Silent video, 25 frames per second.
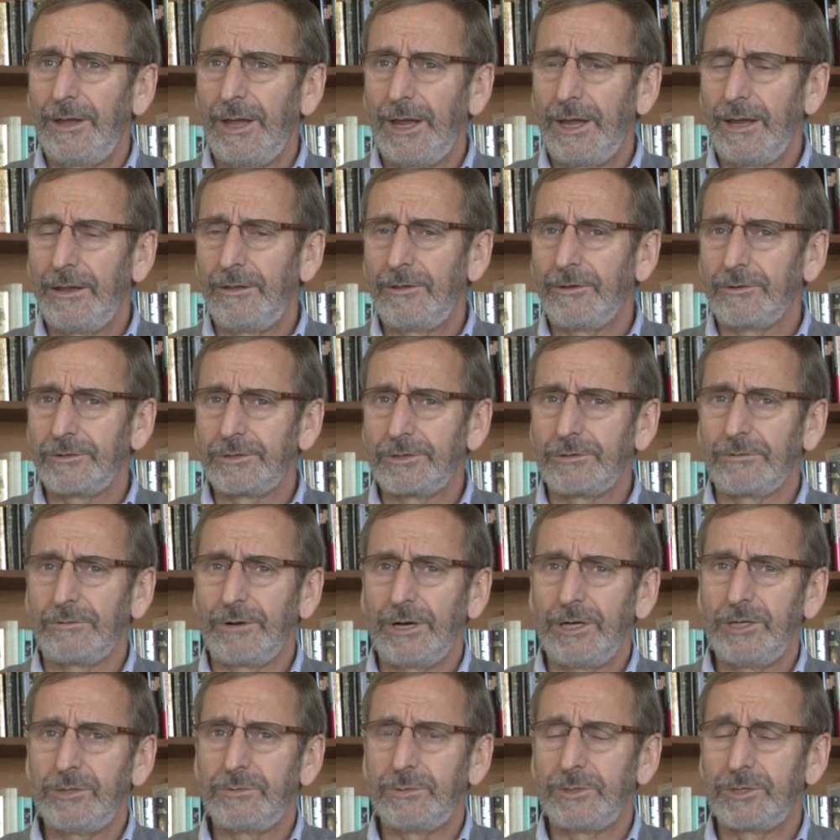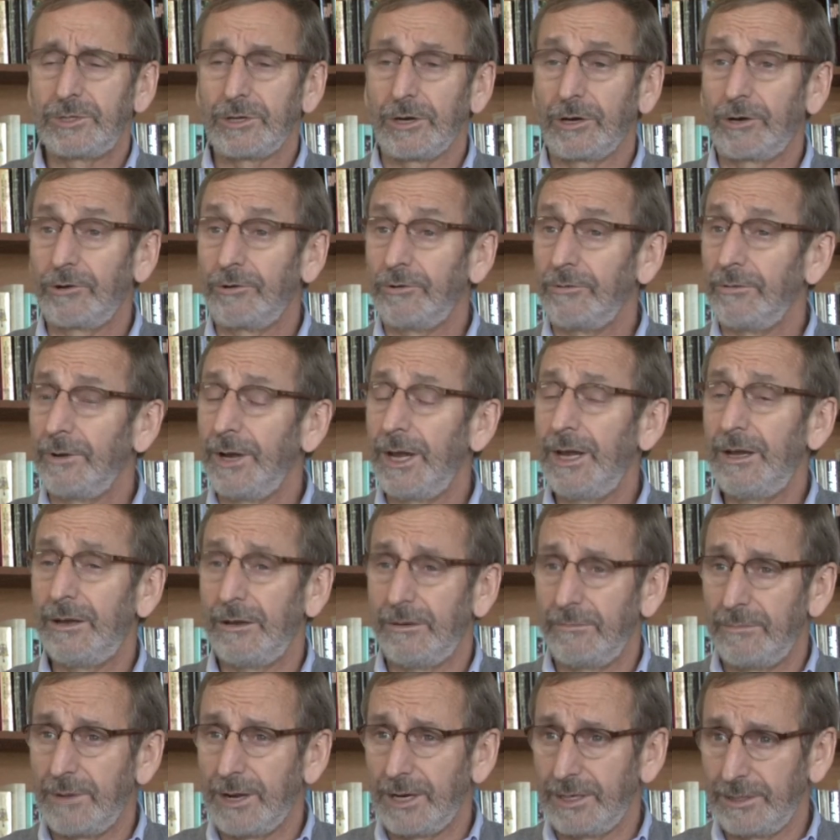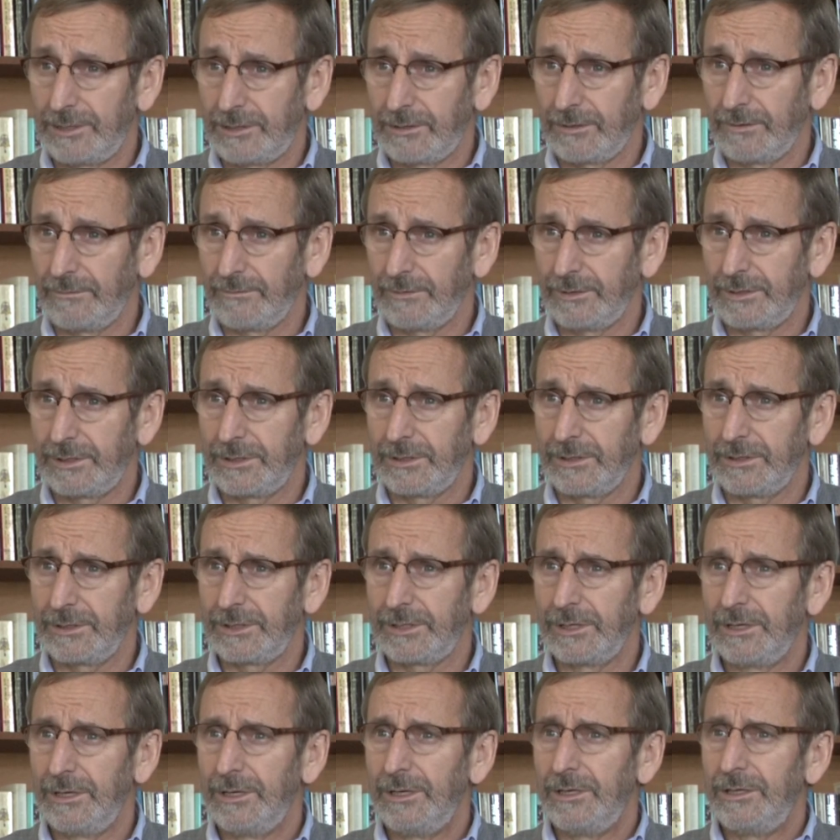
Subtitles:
and those arrangements are created by services.